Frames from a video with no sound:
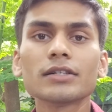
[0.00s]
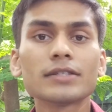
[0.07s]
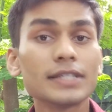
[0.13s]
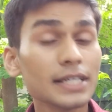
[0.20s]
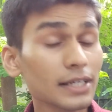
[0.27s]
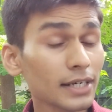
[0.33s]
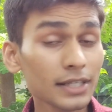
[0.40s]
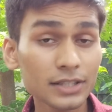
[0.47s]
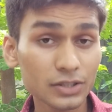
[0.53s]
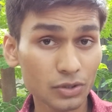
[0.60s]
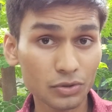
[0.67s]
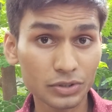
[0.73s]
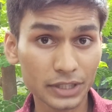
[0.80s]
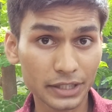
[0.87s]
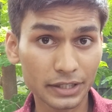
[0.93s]
secret is
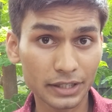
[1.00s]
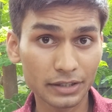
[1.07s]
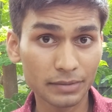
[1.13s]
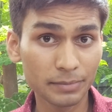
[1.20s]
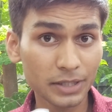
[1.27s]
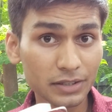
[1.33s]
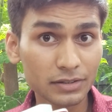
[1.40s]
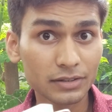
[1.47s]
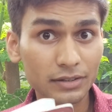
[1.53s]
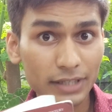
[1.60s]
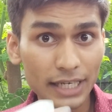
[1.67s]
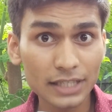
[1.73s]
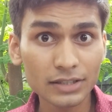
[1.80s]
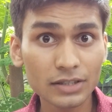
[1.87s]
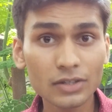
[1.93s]
no secret because
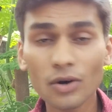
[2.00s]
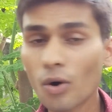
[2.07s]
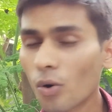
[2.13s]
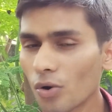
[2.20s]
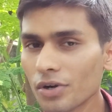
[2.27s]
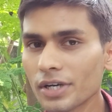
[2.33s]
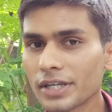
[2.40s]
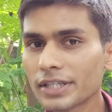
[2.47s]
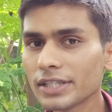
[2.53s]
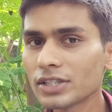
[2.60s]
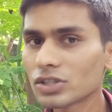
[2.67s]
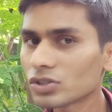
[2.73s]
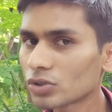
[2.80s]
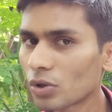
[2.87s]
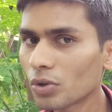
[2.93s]
nature already
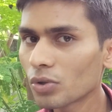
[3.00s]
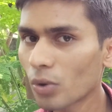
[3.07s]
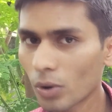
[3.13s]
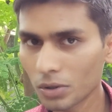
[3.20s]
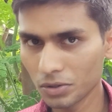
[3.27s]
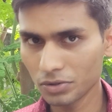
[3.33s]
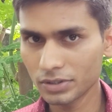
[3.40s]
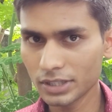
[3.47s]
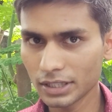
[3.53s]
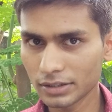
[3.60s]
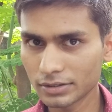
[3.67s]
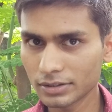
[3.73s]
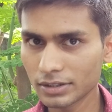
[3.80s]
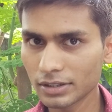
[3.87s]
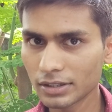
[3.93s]
shown all those
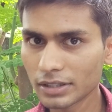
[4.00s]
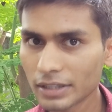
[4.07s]
things.